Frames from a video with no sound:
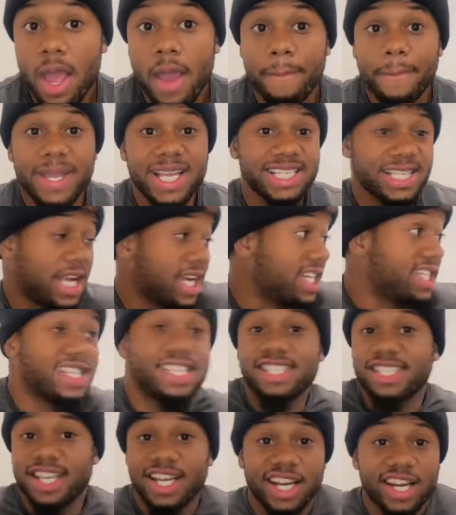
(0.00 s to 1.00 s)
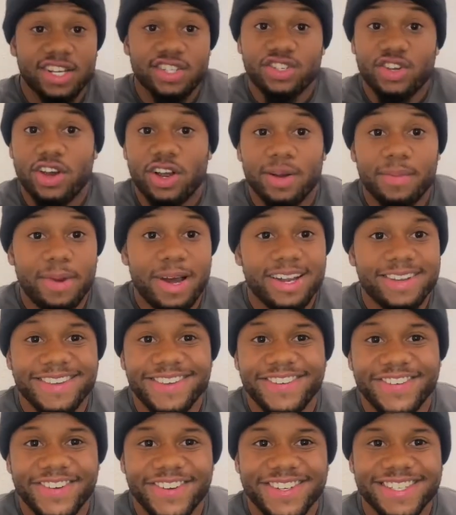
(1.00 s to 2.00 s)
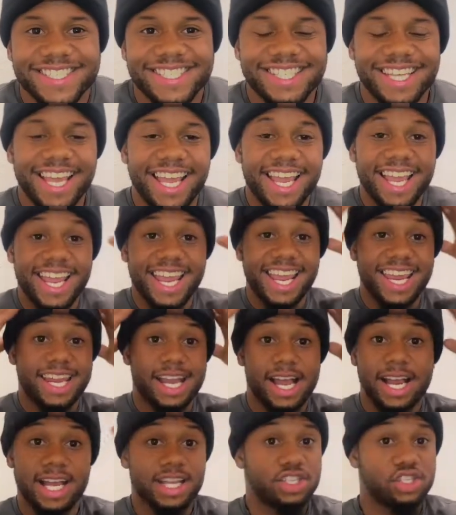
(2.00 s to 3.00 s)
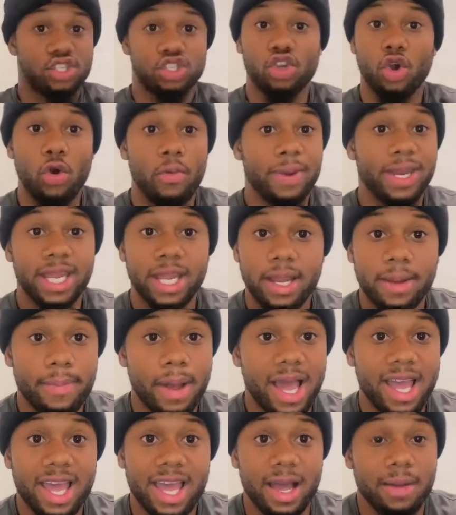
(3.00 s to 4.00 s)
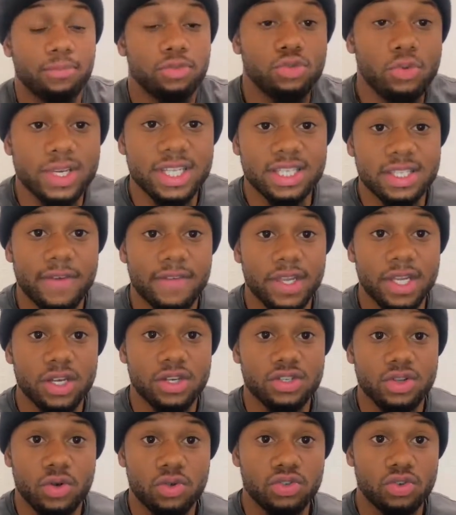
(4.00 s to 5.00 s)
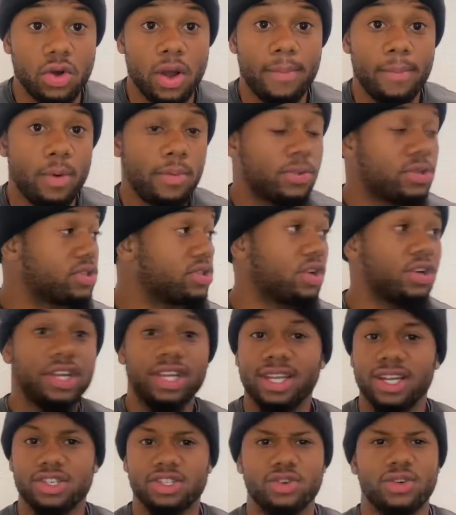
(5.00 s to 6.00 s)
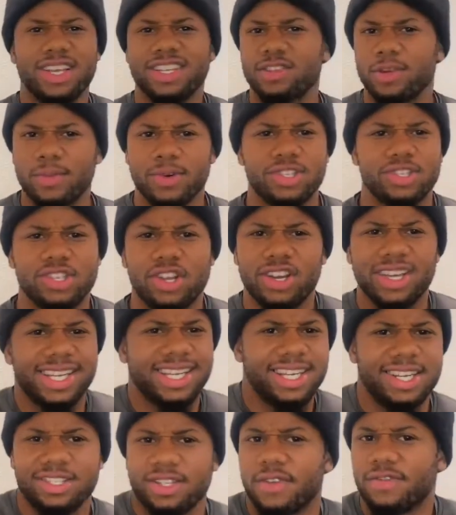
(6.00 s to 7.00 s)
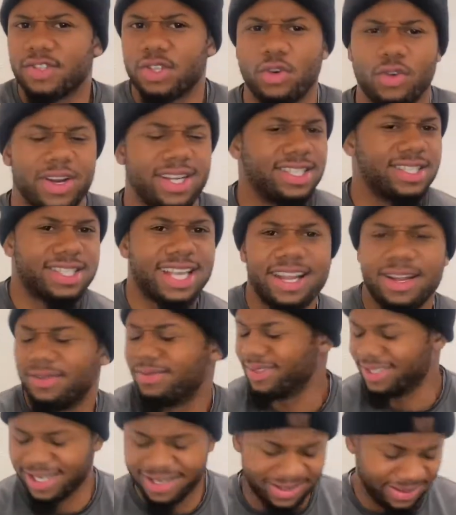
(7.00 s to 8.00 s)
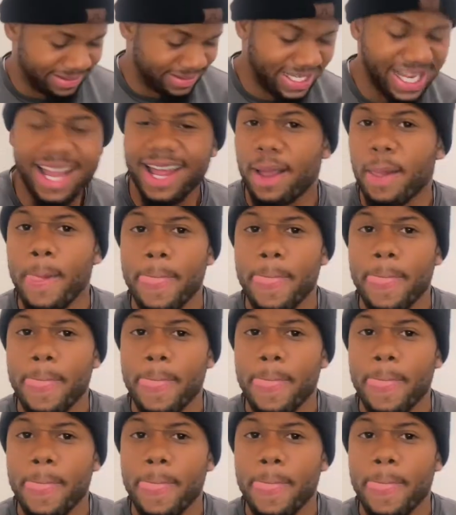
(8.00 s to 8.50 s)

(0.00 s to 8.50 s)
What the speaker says: because I could just sit here and talk about it, you feel what I'm saying? And I got so many in my head. I'm 27 years old, so I'm almost 30 years, so that's almost 30 years of story time, you know what I'm saying?